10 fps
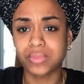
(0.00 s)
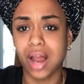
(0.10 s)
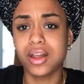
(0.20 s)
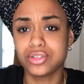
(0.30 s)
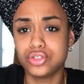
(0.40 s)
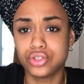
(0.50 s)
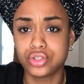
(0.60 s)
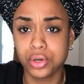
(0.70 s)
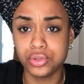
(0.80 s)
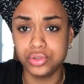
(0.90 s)
I guess I just
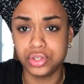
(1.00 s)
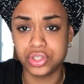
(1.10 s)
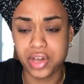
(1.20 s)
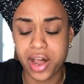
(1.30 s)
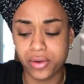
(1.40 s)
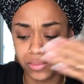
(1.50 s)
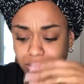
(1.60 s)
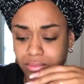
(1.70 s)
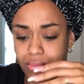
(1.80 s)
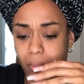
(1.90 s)
told you just now.
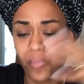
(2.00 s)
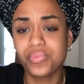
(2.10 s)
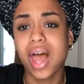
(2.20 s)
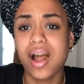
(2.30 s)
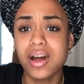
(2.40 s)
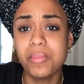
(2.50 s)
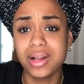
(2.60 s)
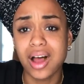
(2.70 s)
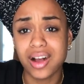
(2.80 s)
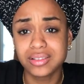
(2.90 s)
I cut my
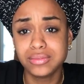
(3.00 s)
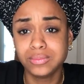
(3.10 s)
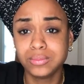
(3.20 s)
locks.